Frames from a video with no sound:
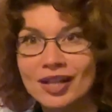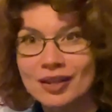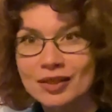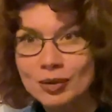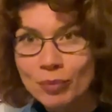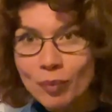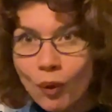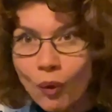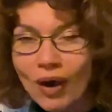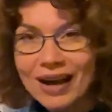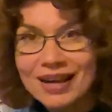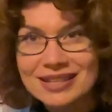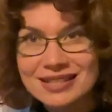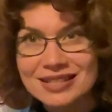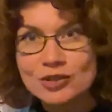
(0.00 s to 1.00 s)
The more
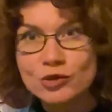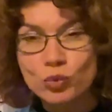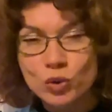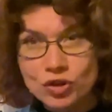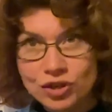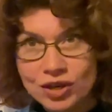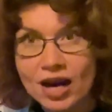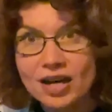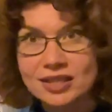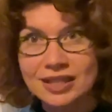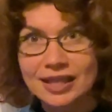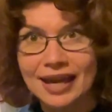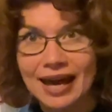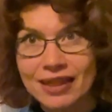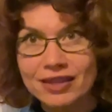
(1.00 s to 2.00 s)
ideas we share
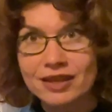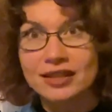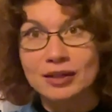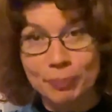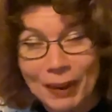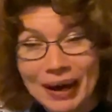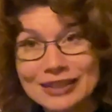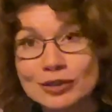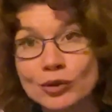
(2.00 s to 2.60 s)
together, the better